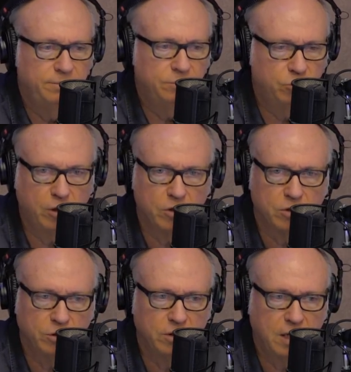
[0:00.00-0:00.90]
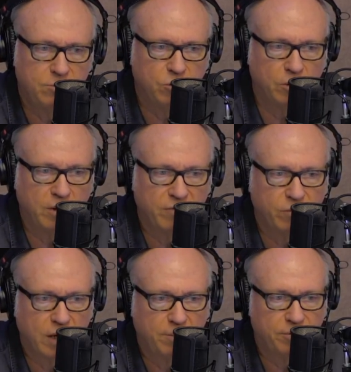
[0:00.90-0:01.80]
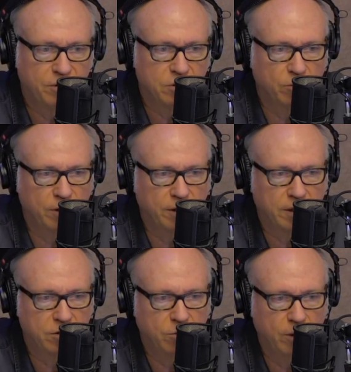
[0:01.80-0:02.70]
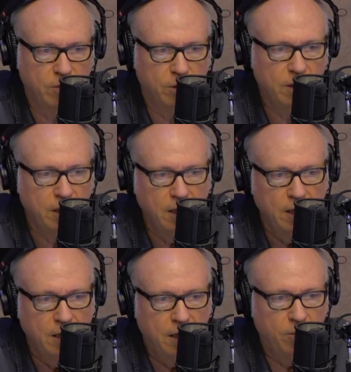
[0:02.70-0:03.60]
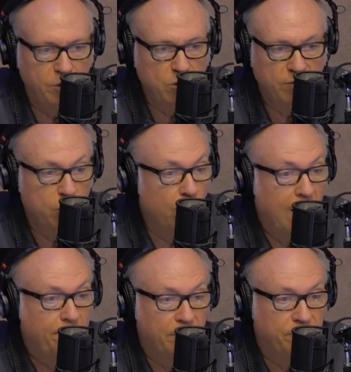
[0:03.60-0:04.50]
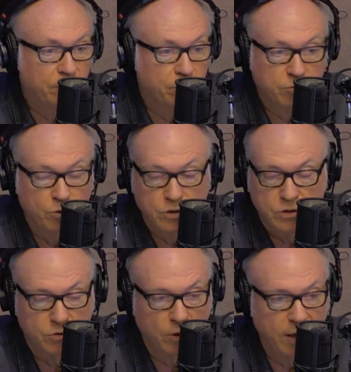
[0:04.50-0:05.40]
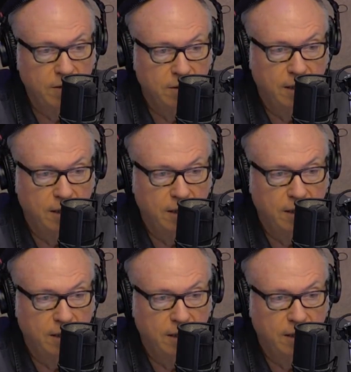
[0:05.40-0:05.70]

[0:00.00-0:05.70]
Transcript: Seriously, you can keep tuning. We have a couple things I wanted to get to anyway. We do have a new app out there, which is great.